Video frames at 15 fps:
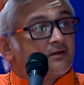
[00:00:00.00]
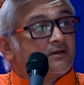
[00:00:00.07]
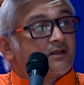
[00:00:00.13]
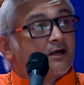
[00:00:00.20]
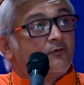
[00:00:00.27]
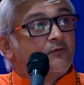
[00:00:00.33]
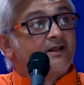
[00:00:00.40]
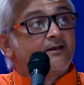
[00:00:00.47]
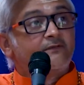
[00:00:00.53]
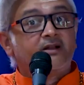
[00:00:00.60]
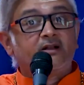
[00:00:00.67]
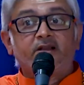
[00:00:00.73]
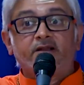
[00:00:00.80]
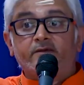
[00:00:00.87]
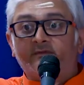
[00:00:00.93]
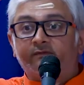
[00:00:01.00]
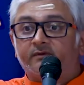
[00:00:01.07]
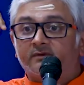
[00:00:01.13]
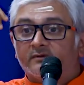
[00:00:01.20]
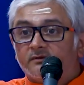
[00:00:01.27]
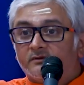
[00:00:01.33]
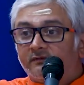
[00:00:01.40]
Now, when
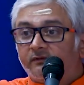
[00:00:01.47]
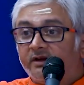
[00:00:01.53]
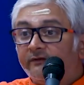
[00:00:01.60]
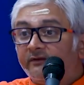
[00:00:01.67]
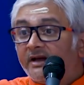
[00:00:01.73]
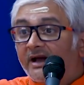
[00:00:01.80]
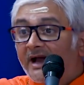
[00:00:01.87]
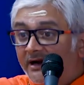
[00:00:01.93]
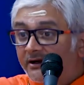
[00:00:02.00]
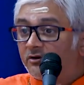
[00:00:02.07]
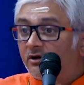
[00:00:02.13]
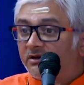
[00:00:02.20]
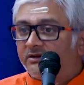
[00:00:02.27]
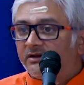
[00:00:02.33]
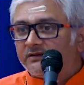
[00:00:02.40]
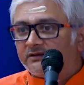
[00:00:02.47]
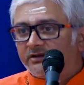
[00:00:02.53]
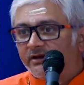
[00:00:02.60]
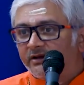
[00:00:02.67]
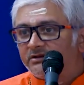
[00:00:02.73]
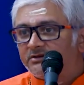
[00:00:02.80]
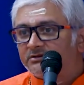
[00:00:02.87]
we act on the
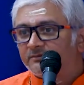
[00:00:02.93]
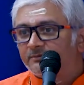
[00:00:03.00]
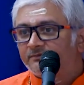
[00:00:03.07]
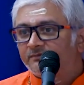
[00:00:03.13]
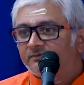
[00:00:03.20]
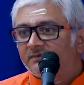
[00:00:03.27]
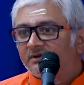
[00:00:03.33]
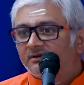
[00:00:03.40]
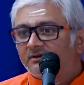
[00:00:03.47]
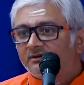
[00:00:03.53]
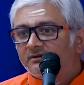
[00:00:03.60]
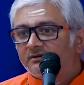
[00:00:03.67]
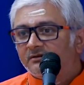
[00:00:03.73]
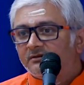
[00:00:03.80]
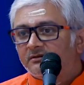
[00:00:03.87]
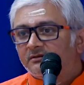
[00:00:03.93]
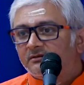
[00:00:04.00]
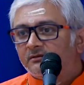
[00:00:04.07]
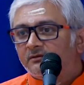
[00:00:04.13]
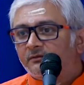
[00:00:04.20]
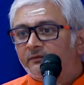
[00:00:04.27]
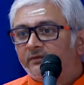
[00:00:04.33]
stage,
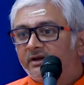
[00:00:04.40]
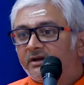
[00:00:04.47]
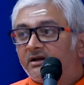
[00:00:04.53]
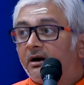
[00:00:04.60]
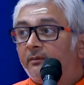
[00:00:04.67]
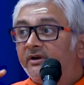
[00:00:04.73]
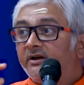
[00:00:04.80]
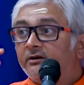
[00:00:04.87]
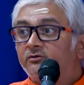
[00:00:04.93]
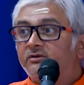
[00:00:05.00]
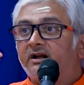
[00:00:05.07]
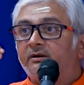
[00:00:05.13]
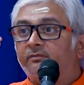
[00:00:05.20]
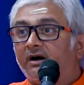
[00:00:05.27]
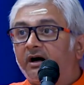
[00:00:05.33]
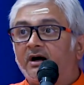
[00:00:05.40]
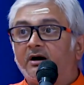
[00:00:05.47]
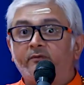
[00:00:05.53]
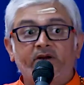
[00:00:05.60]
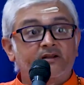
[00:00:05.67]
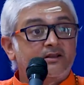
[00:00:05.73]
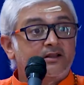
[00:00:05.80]
we come into that
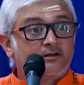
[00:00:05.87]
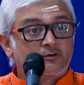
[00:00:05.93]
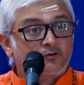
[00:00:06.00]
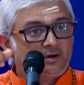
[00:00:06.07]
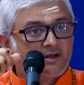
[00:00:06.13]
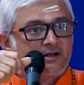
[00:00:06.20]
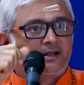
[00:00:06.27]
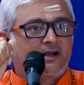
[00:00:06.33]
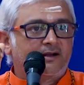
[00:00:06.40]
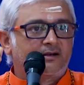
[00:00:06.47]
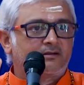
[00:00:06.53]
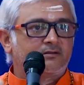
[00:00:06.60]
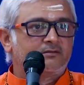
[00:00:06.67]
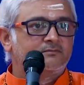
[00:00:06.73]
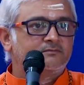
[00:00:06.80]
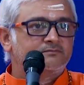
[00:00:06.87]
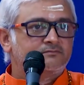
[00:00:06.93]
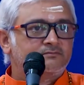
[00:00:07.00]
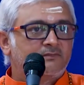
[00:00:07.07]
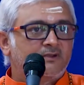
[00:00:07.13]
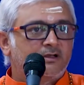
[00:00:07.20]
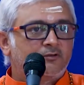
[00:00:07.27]
bhav and then go and act.
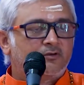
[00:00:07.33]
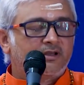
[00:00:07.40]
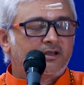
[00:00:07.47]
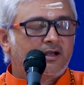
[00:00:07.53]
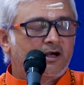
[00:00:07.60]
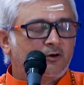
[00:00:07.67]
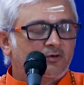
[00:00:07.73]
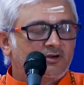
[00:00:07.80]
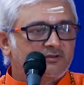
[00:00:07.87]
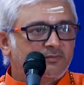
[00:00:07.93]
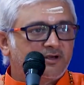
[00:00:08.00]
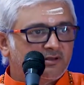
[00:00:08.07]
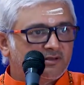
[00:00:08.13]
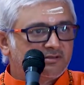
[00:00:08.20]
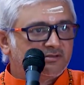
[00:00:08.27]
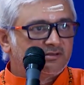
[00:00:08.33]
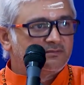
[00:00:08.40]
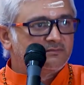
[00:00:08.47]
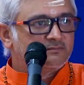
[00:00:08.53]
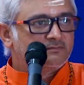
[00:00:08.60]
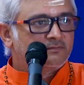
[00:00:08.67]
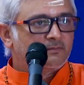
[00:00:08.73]
That, okay, how was Bharatji?
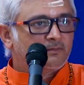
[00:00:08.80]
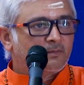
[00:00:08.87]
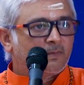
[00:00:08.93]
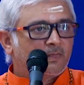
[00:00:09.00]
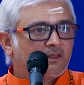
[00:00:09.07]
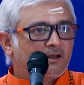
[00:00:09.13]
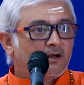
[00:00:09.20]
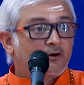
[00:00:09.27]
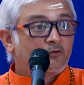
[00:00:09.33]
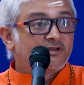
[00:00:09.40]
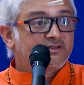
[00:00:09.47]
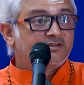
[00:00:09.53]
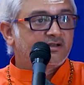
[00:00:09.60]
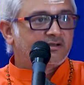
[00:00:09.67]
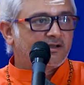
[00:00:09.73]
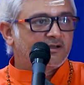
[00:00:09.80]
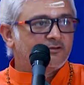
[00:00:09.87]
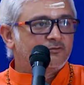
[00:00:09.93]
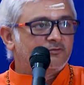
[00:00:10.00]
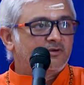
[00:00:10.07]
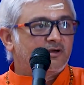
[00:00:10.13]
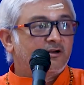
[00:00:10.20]
How was
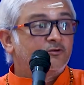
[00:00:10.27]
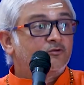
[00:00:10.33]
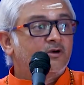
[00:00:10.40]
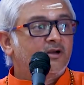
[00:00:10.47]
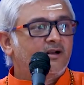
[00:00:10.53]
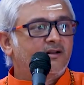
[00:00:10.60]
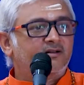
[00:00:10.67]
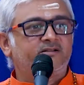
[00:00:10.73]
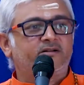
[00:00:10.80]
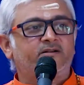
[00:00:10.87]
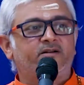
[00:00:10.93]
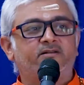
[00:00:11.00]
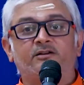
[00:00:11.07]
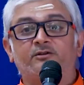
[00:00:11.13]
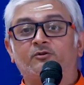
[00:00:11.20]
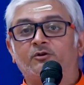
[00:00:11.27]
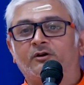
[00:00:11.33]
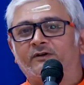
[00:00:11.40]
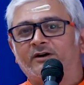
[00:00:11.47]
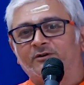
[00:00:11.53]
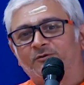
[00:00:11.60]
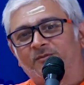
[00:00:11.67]
Jatayu? Anukulananji did the role
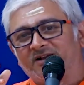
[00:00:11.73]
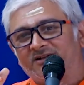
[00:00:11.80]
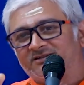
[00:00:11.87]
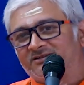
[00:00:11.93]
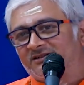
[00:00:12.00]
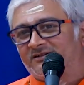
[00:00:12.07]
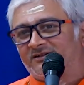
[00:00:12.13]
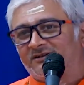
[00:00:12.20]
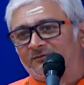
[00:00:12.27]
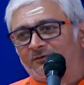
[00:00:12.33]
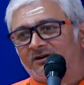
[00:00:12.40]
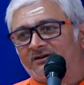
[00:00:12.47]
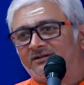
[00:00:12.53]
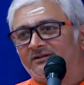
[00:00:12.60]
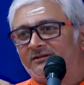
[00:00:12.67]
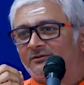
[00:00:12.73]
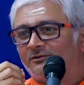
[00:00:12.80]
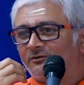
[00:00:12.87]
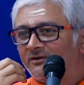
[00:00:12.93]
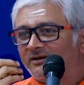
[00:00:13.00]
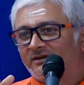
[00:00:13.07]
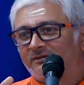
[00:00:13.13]
of Hanumanji. Arey, what a
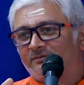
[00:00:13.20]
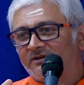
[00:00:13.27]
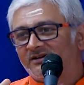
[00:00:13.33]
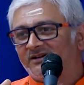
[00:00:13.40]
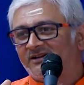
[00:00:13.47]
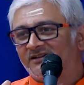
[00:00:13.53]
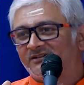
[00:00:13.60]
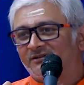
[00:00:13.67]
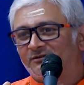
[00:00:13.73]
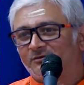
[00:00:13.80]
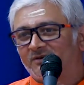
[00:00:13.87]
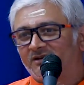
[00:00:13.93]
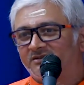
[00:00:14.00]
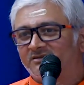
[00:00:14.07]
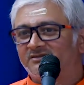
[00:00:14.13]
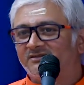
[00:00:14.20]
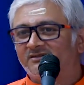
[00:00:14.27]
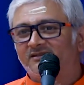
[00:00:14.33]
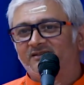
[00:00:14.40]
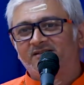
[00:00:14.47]
role he played as Hanumanji.